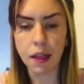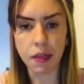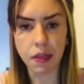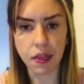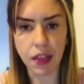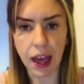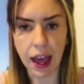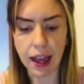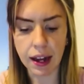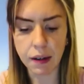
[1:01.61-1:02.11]

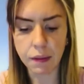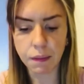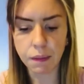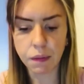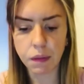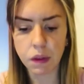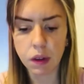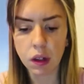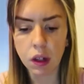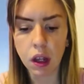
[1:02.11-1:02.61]
Then,
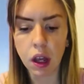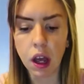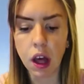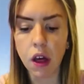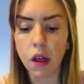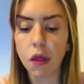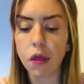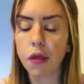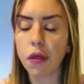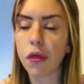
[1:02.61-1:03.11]

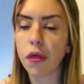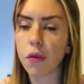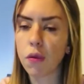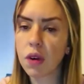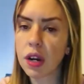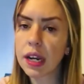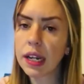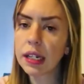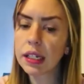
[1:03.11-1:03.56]
three